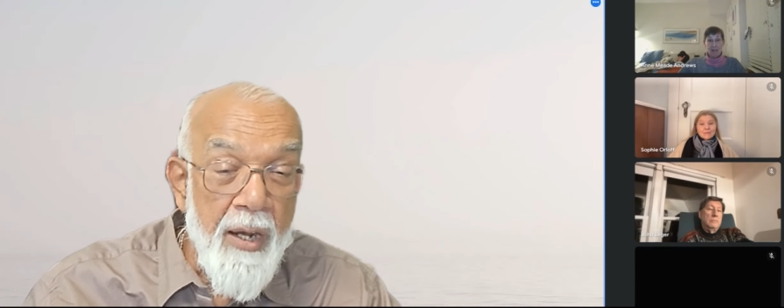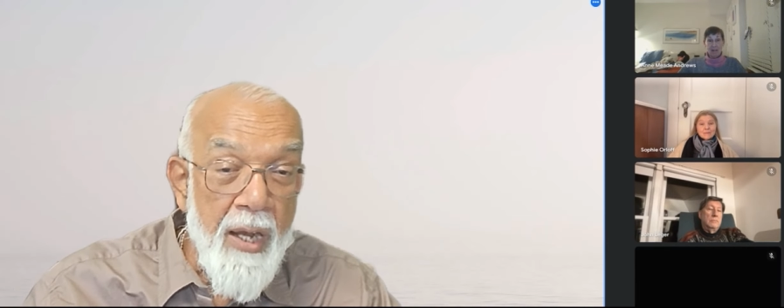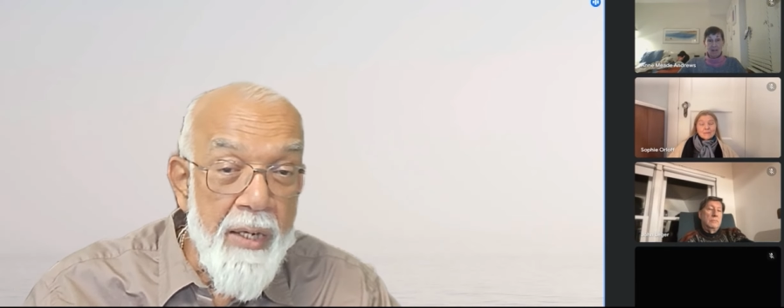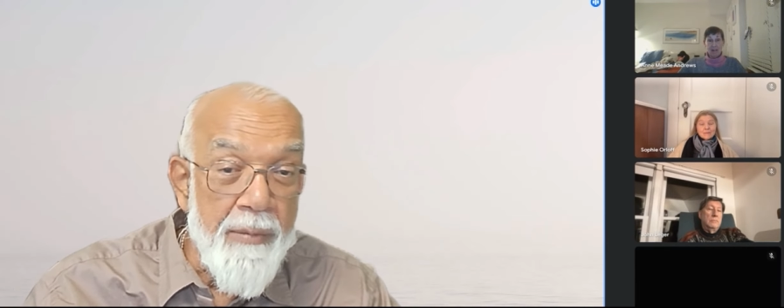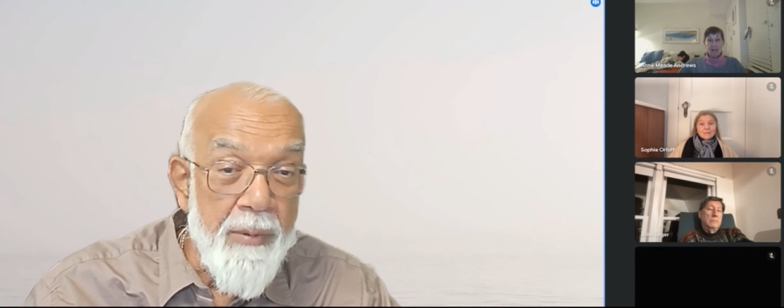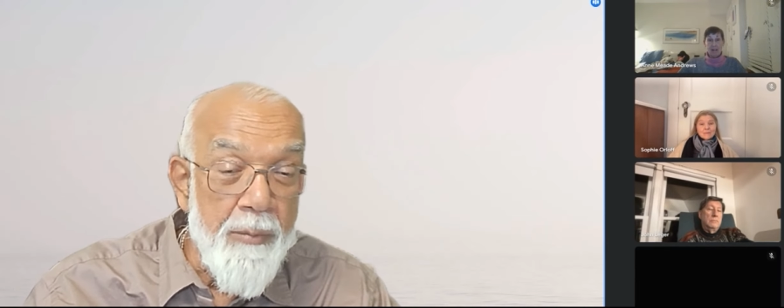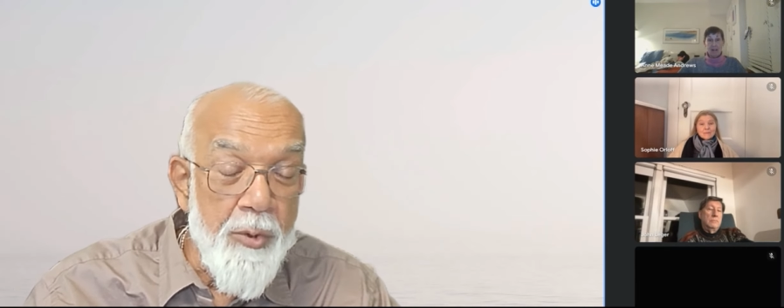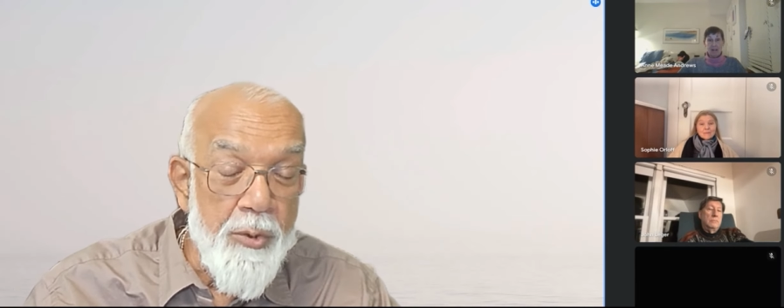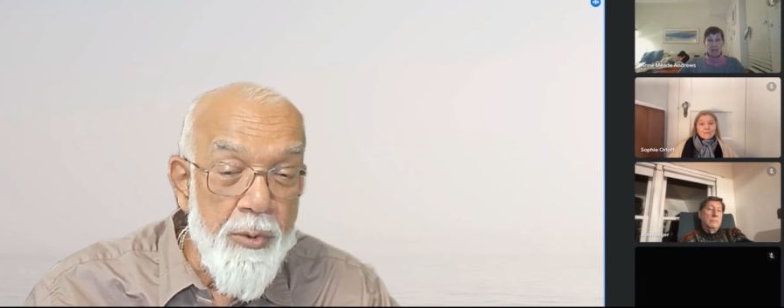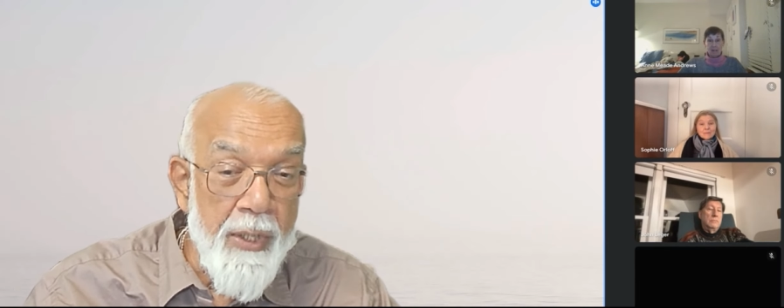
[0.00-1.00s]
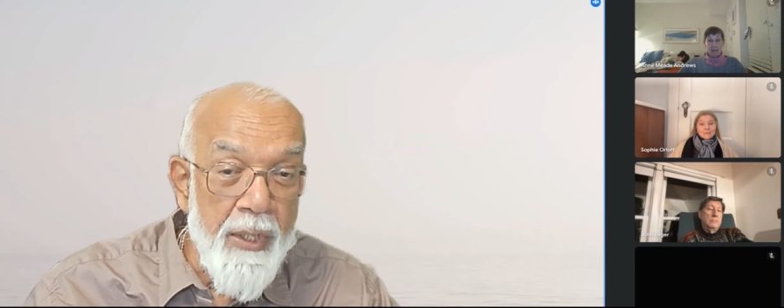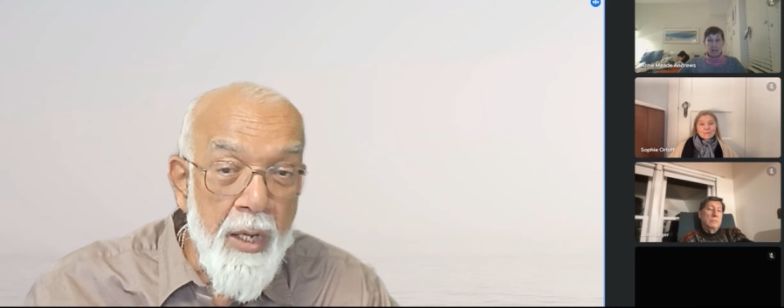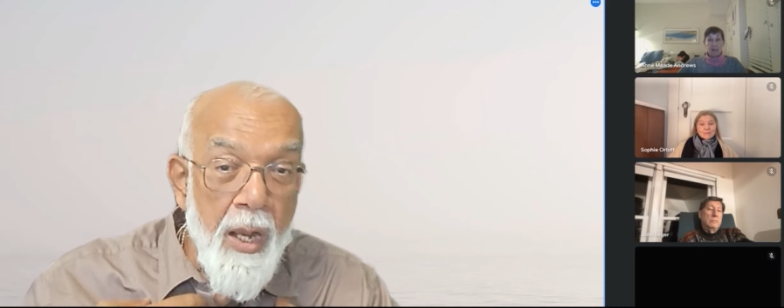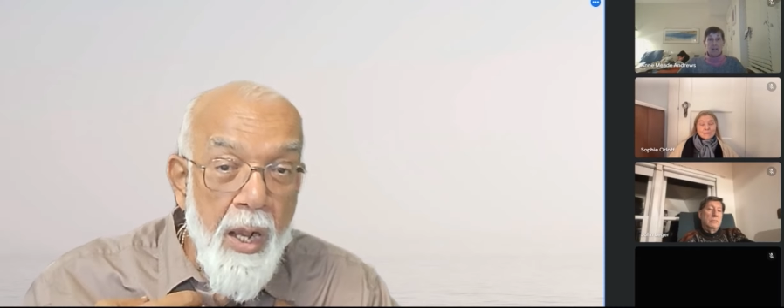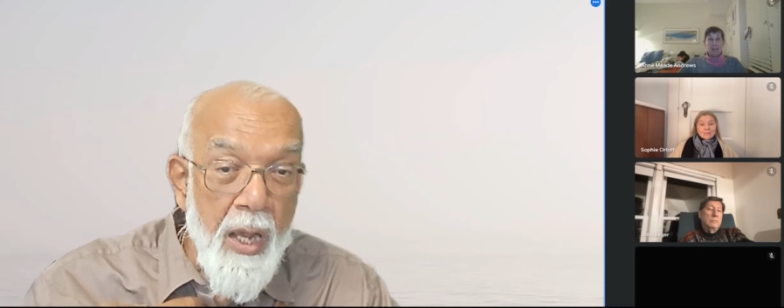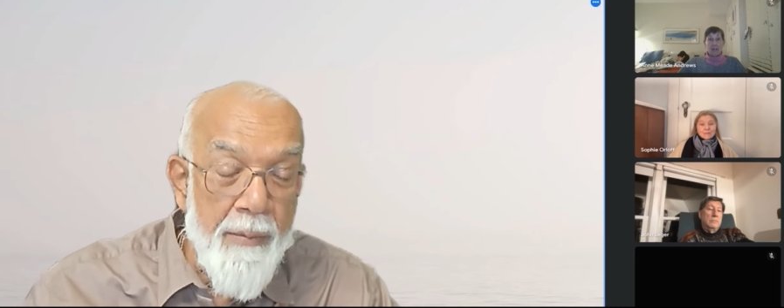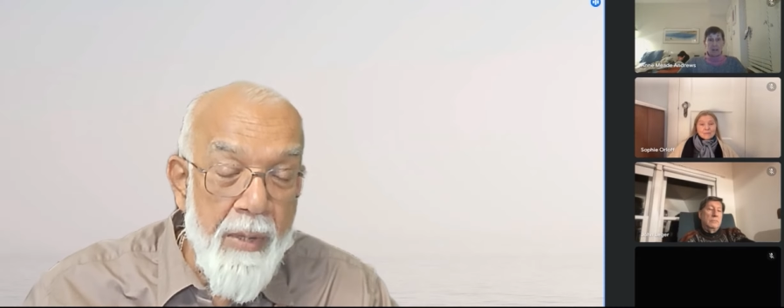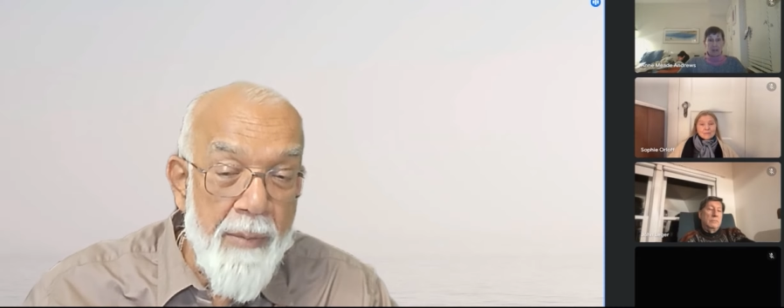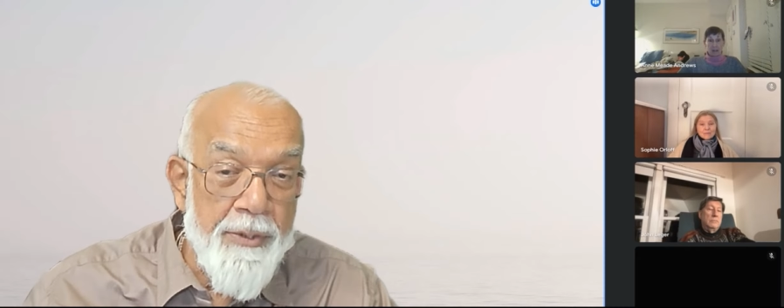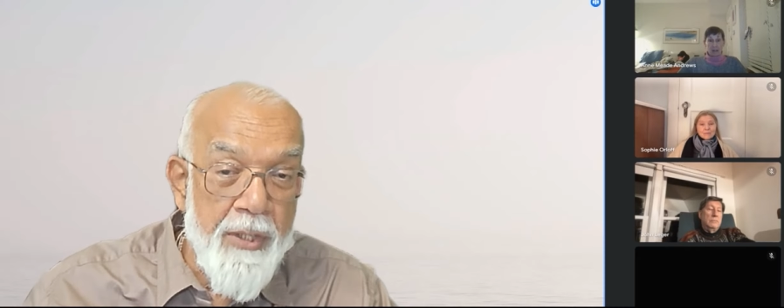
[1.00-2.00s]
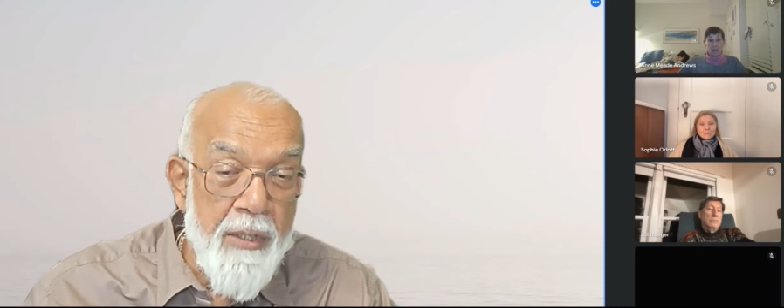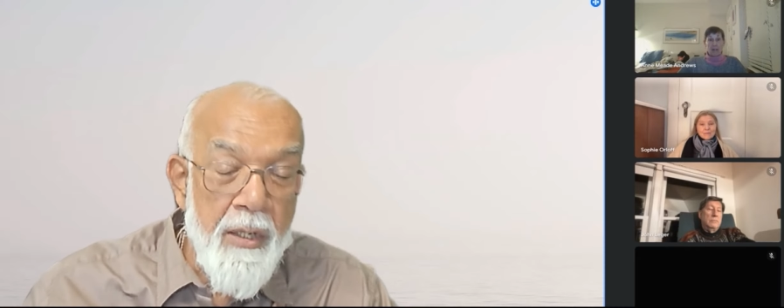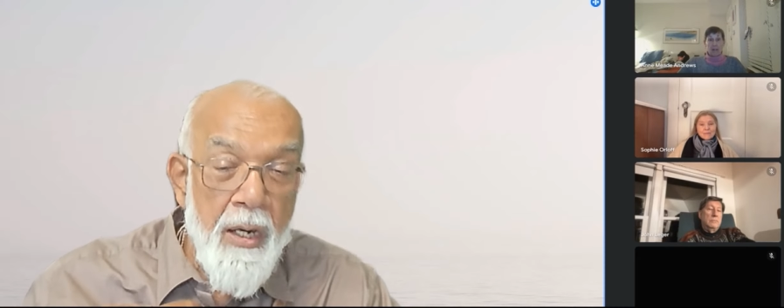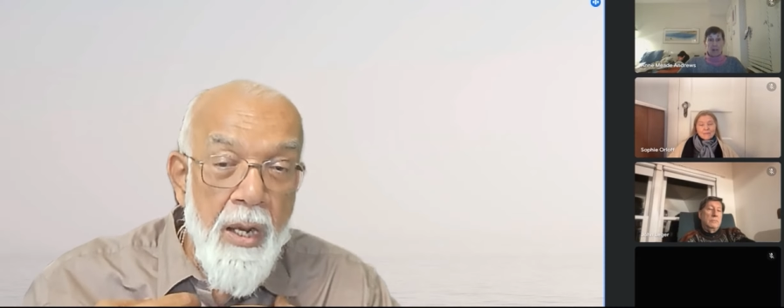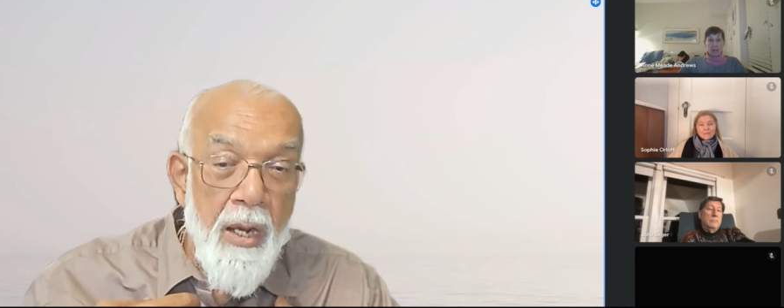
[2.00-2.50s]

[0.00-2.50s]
I have a mood swing, I am upset,